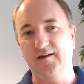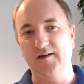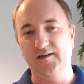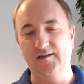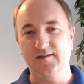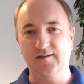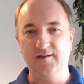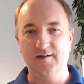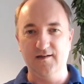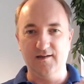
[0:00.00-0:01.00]

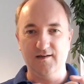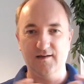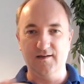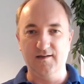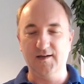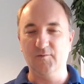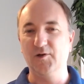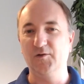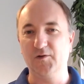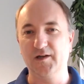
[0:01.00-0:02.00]
I uh, yeah, when
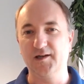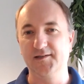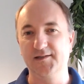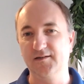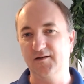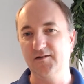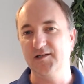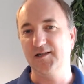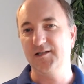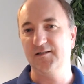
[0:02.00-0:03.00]
you're going into
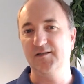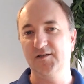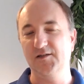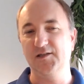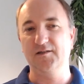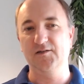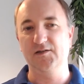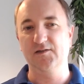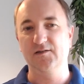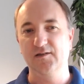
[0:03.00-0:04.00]
negotiations using
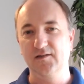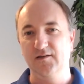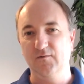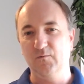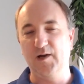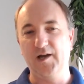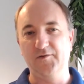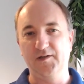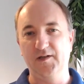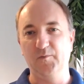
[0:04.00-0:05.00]
those rounder
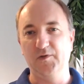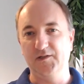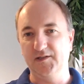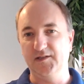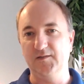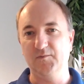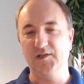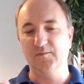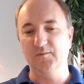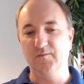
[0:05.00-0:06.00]
numbers, it seems
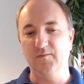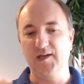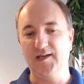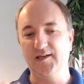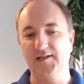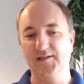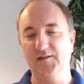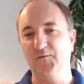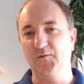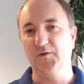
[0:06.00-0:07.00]
to make it easier
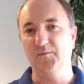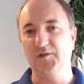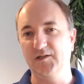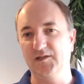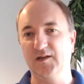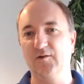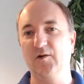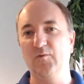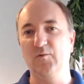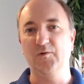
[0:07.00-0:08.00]
for them to just go, oh,
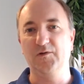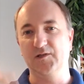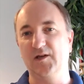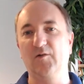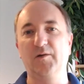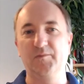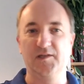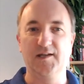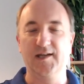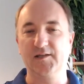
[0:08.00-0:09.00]
well, we'll just go up to
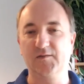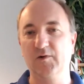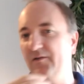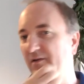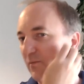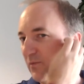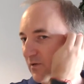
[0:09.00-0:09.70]
the next round number.